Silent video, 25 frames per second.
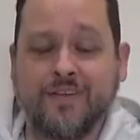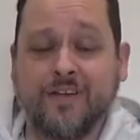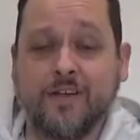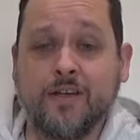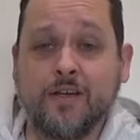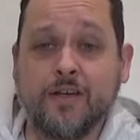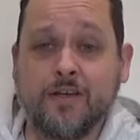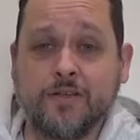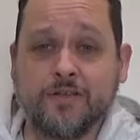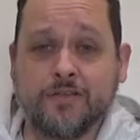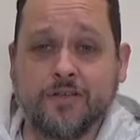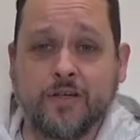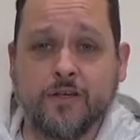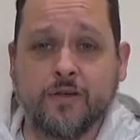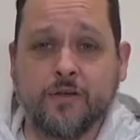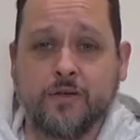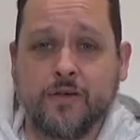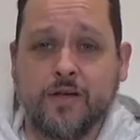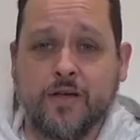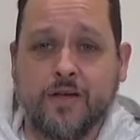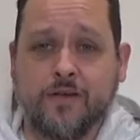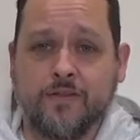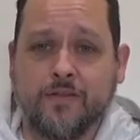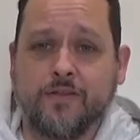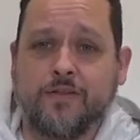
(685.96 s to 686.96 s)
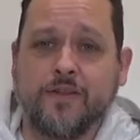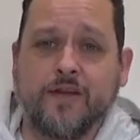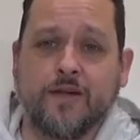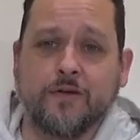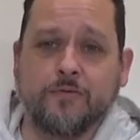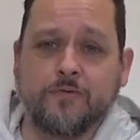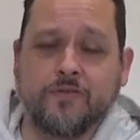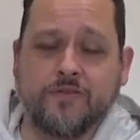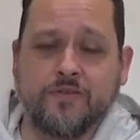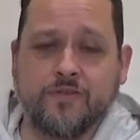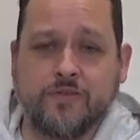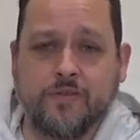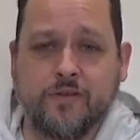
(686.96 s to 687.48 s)
So yeah,
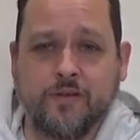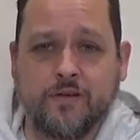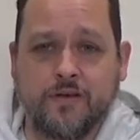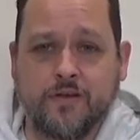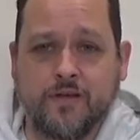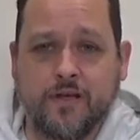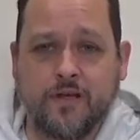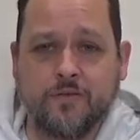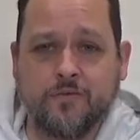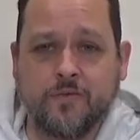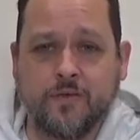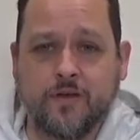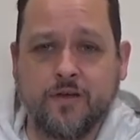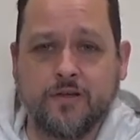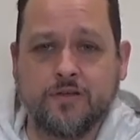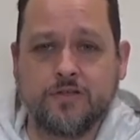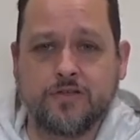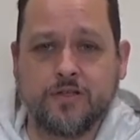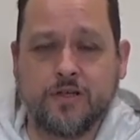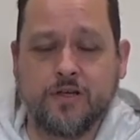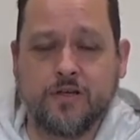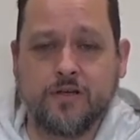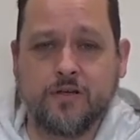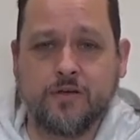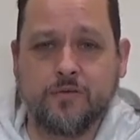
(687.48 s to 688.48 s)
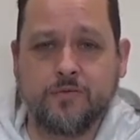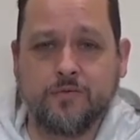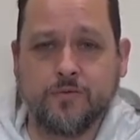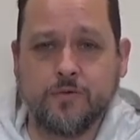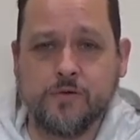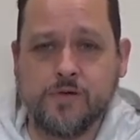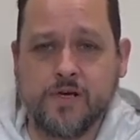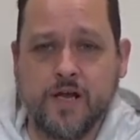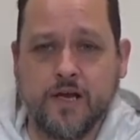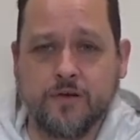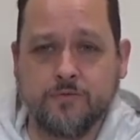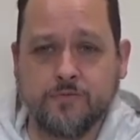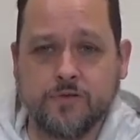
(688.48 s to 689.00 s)
that was the FHR,
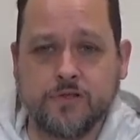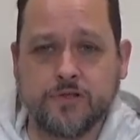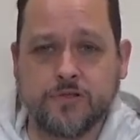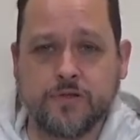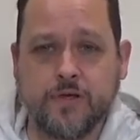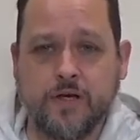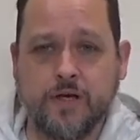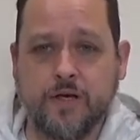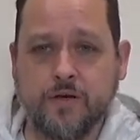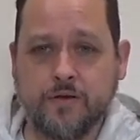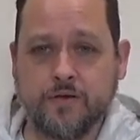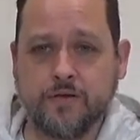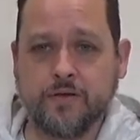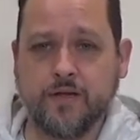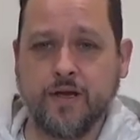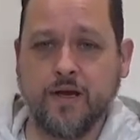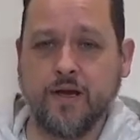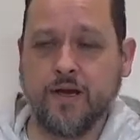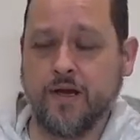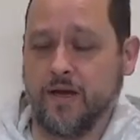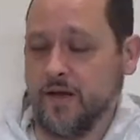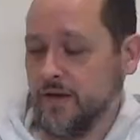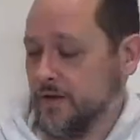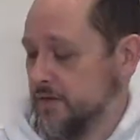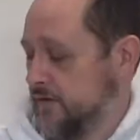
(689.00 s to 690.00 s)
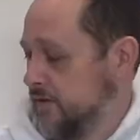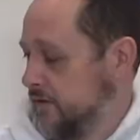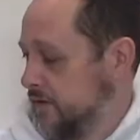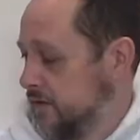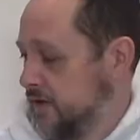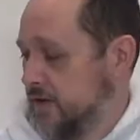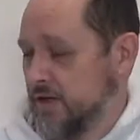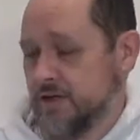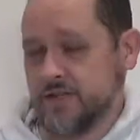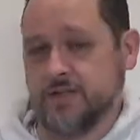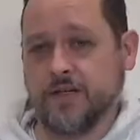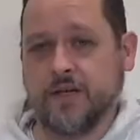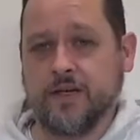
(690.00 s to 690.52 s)
forward head restraint, and the
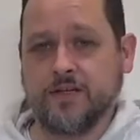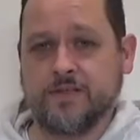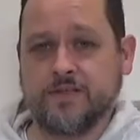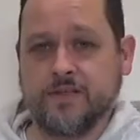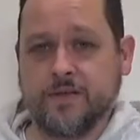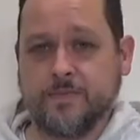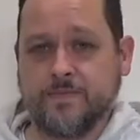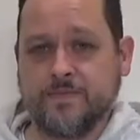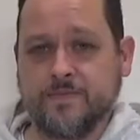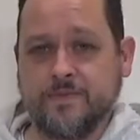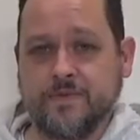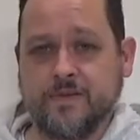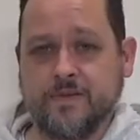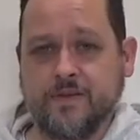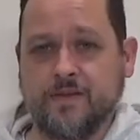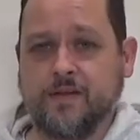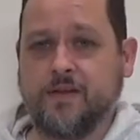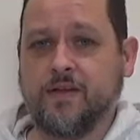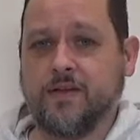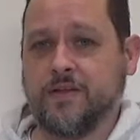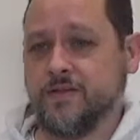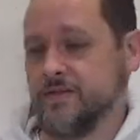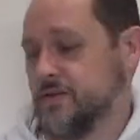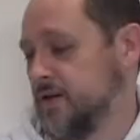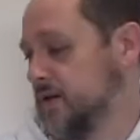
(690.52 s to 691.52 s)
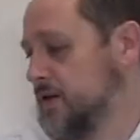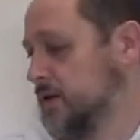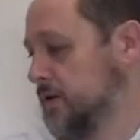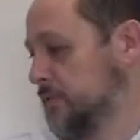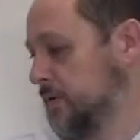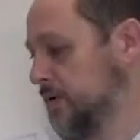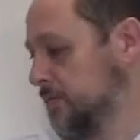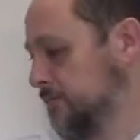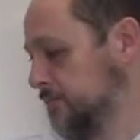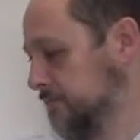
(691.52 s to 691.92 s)
next item is the helmet.